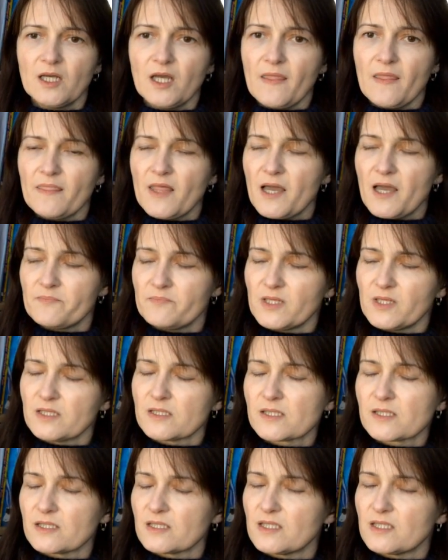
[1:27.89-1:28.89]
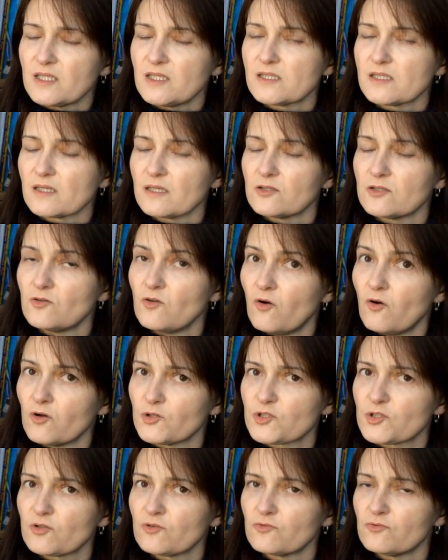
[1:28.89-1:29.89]
And that means that these are
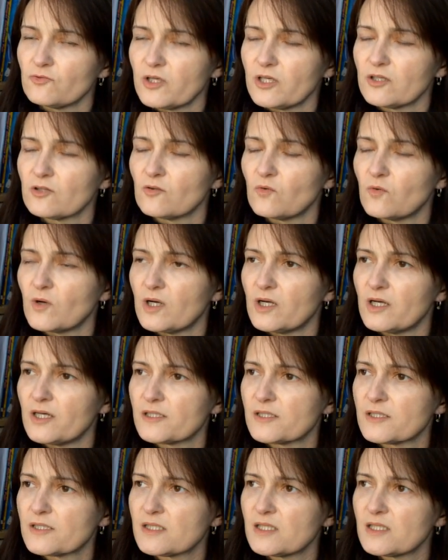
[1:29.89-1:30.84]
not real words.